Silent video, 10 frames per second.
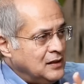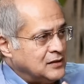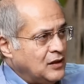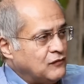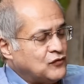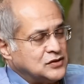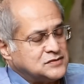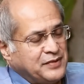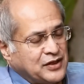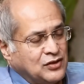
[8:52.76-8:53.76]
Now, of
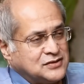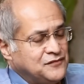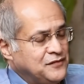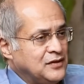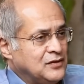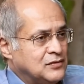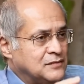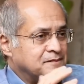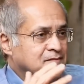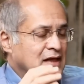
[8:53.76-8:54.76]
course, because, you
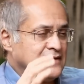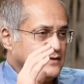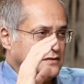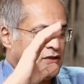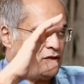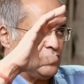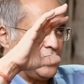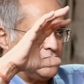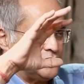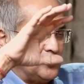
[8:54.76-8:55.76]
know, so
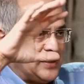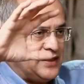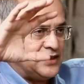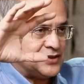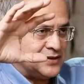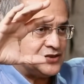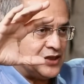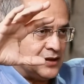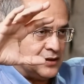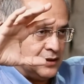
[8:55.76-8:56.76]
look at nature in the
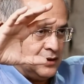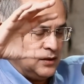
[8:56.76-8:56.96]
jungle.